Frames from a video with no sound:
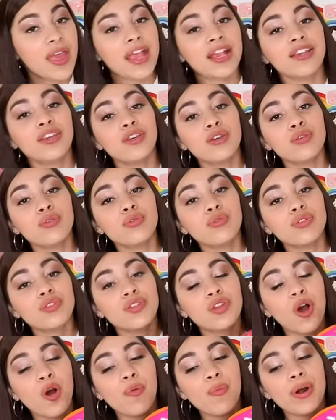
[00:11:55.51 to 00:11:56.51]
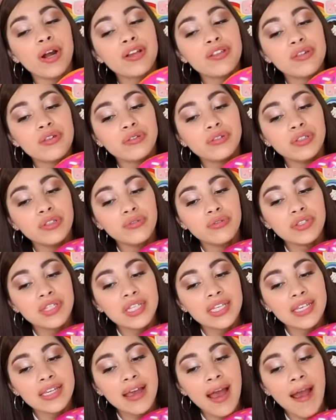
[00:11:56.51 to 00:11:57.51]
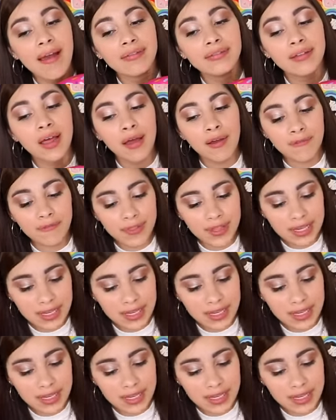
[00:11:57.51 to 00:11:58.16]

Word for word: Thank you so much, Lucy. I love